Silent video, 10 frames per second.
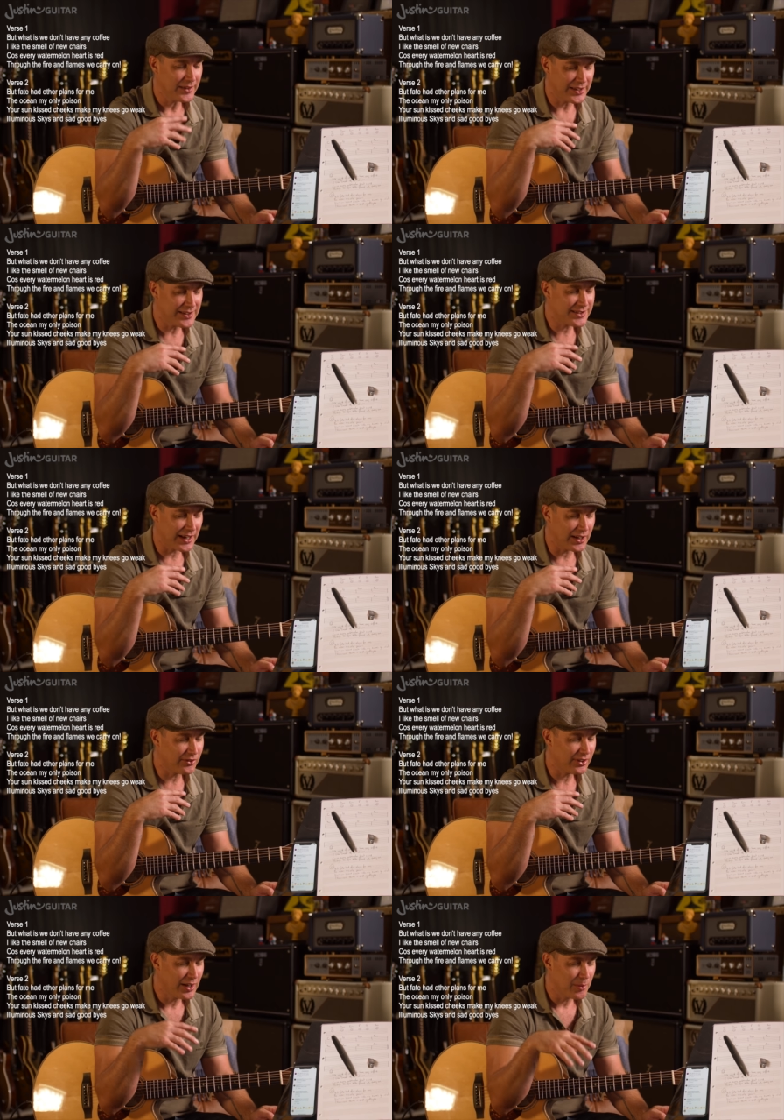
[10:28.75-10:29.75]
In this
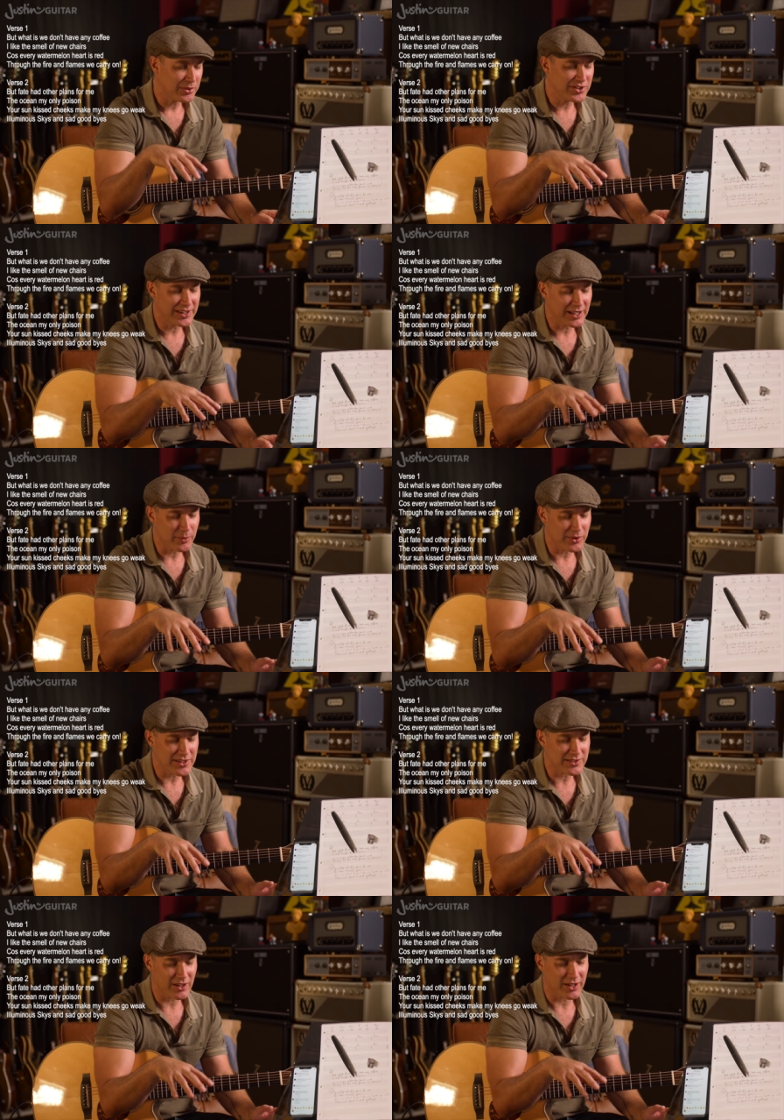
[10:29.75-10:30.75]
case, particularly with
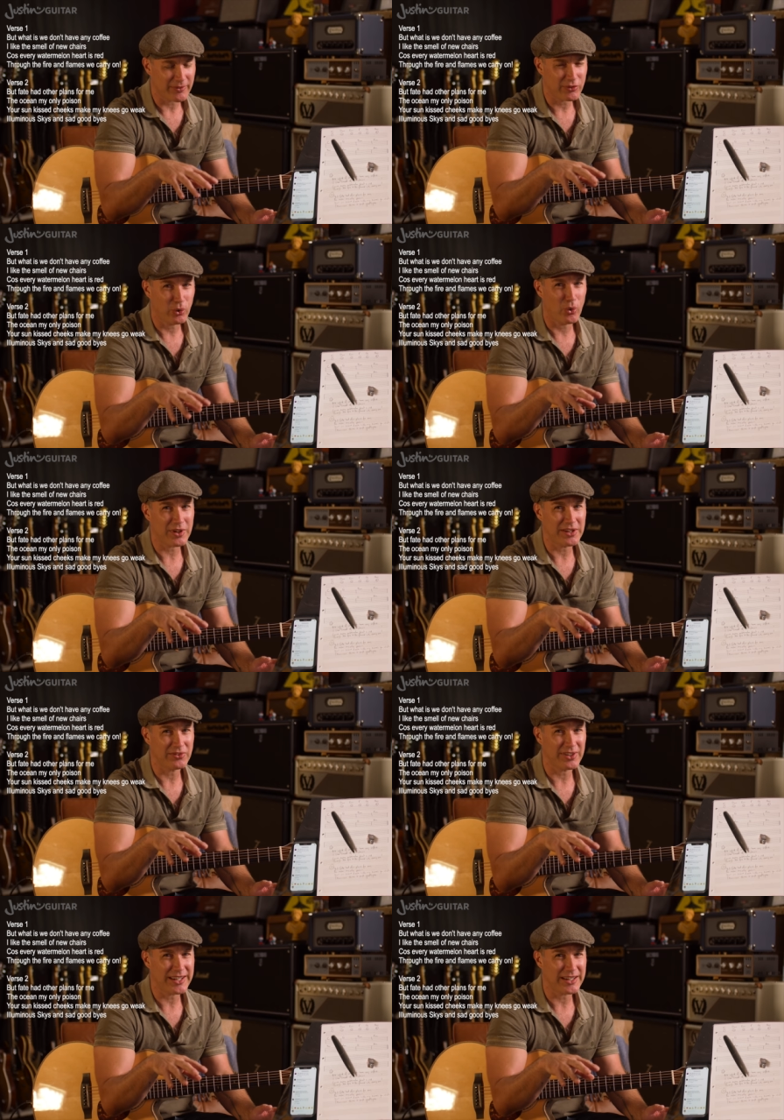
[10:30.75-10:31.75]
this kind of talky
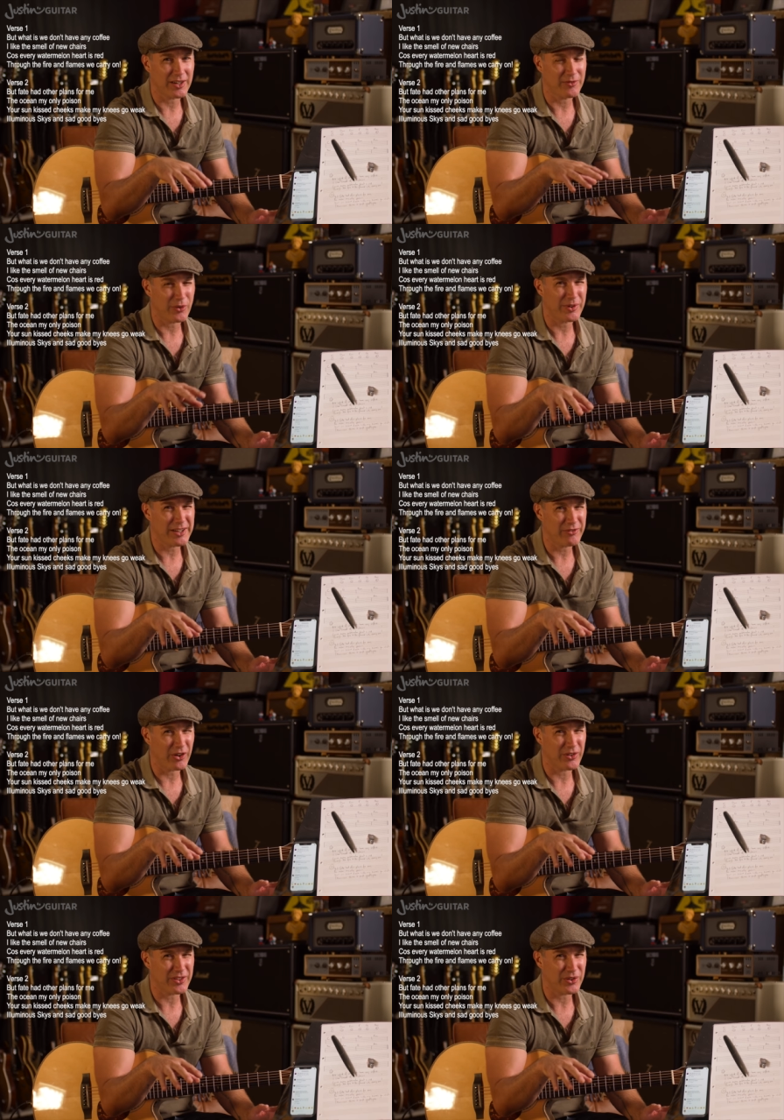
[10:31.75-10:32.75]
singing, and I'm not really
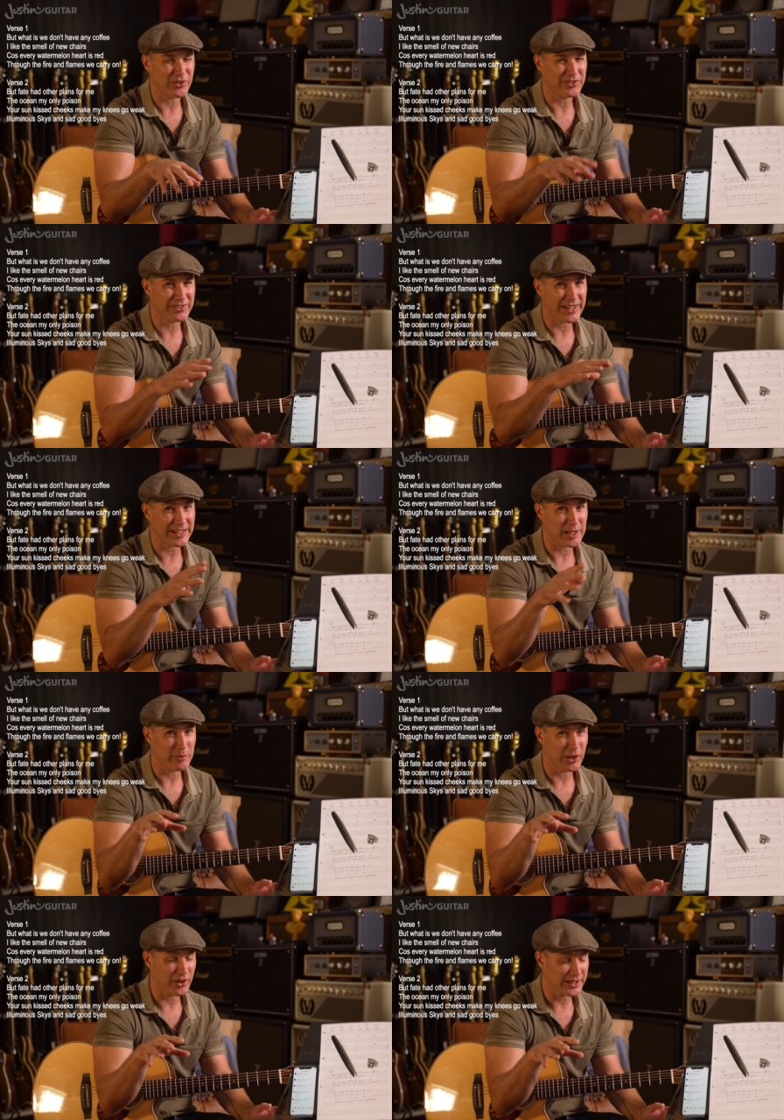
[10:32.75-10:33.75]
following the chords exactly
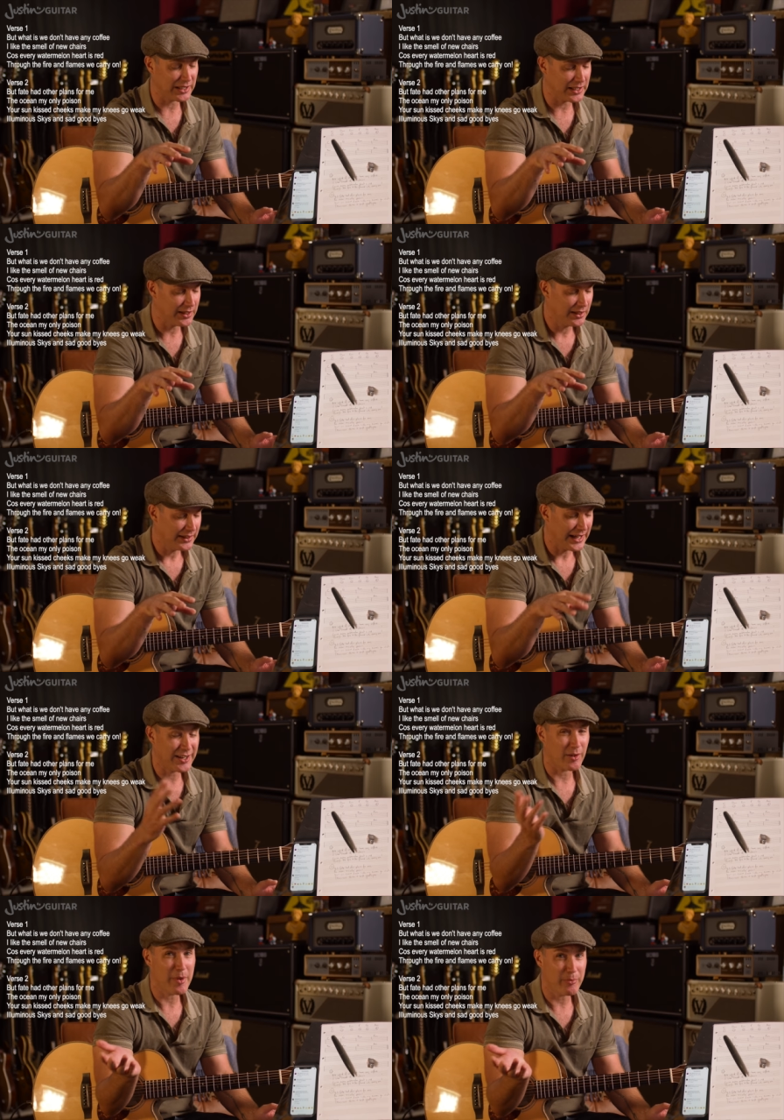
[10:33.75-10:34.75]
melodically,
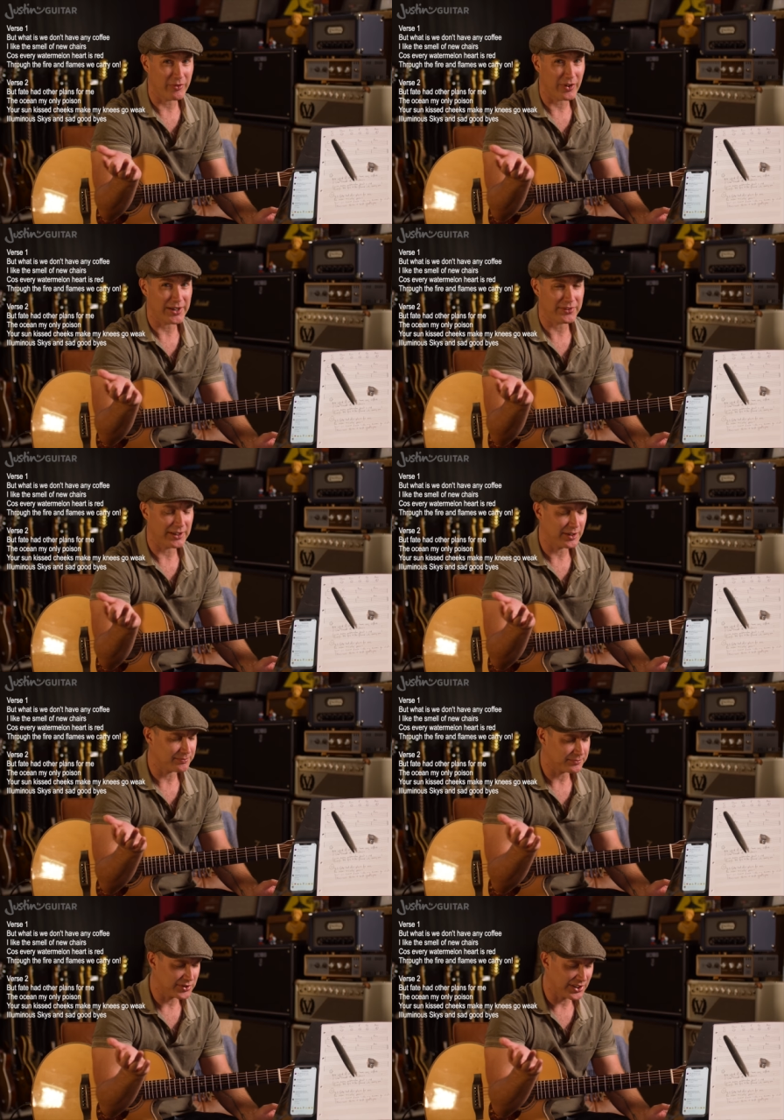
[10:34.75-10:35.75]
and I'm improvising
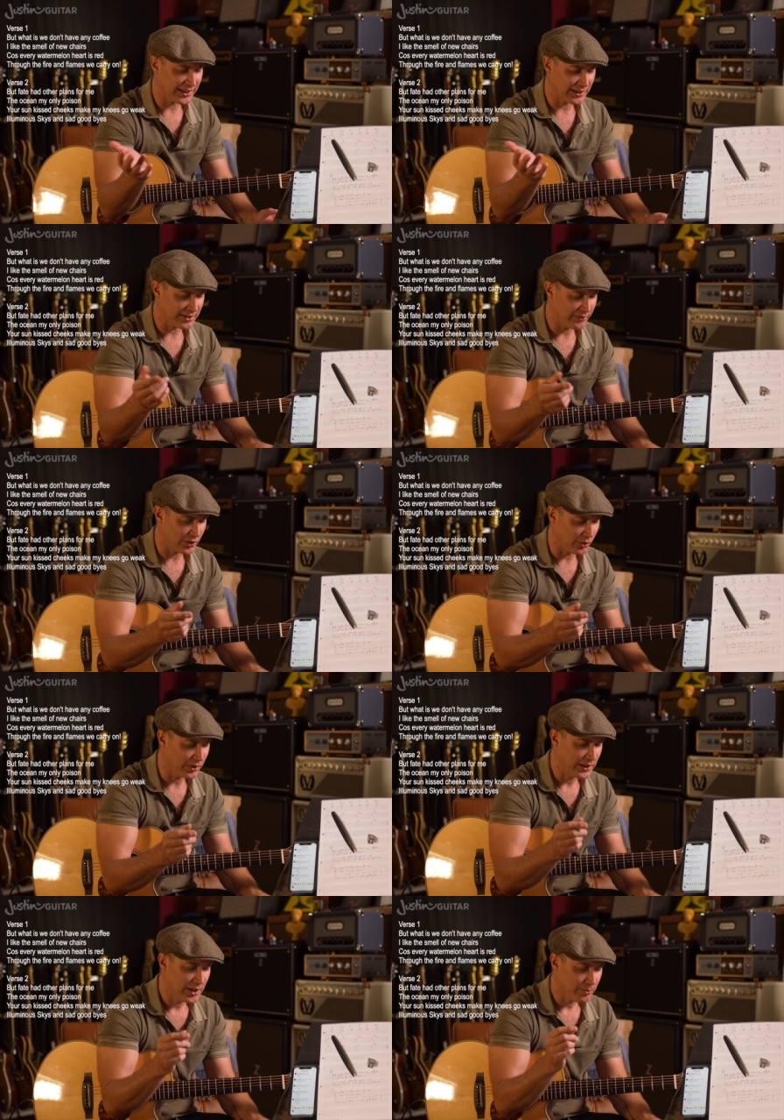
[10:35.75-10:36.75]
it, it's a little
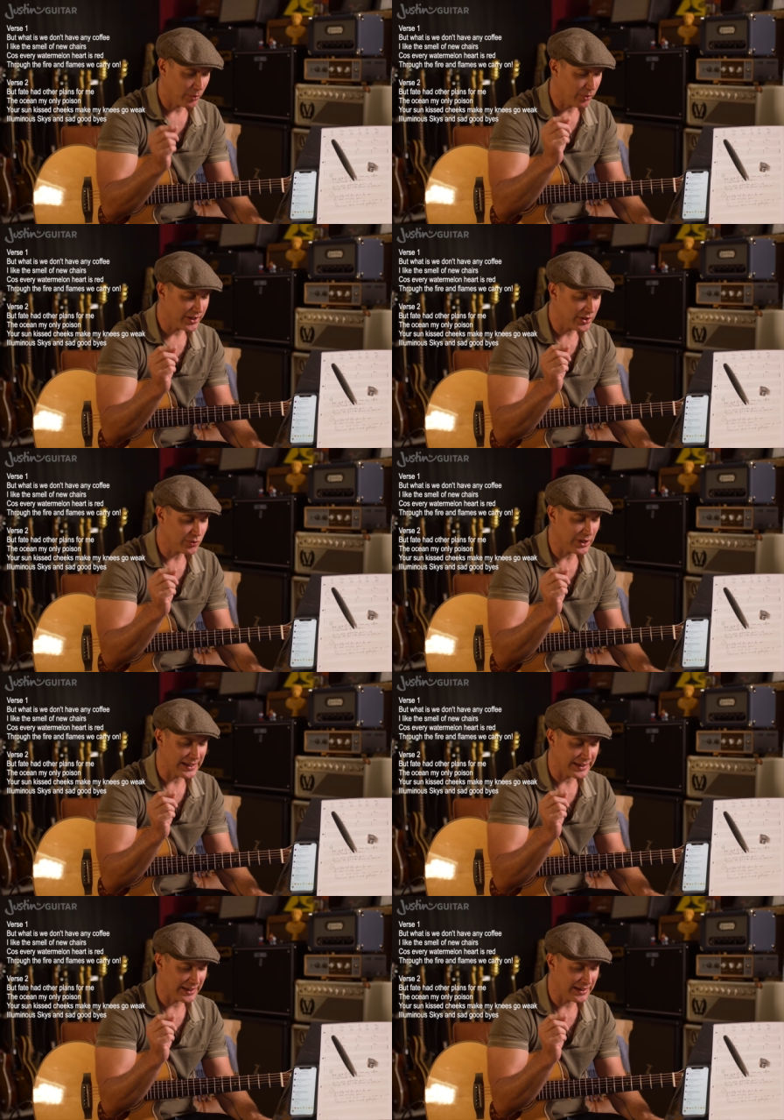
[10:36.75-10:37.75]
difficult. But what is
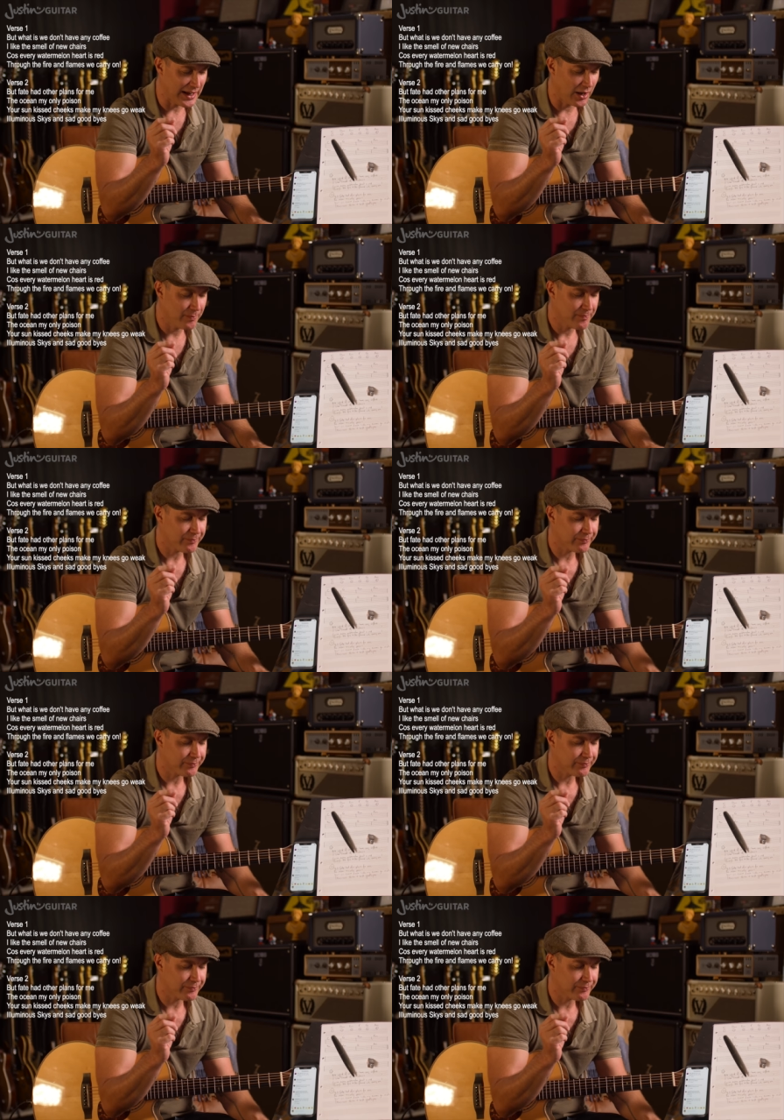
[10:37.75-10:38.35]
really key now